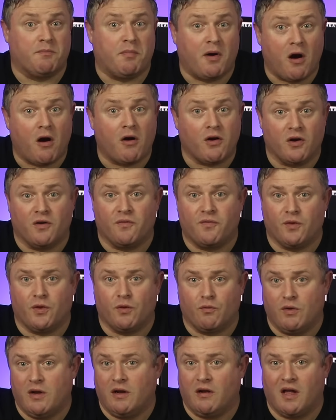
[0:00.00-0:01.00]
partner for
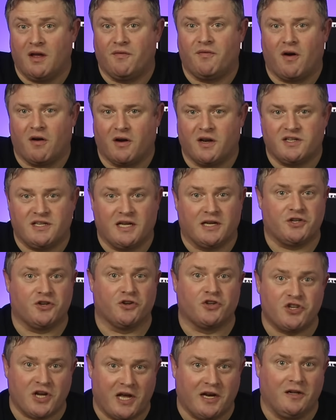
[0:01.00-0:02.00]
the Real Life
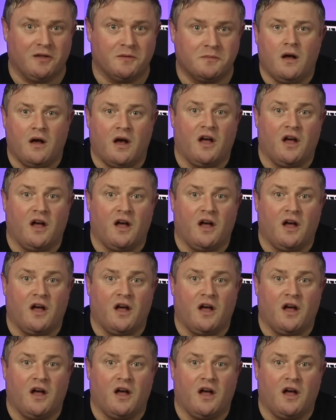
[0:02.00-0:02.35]
Architecture channel.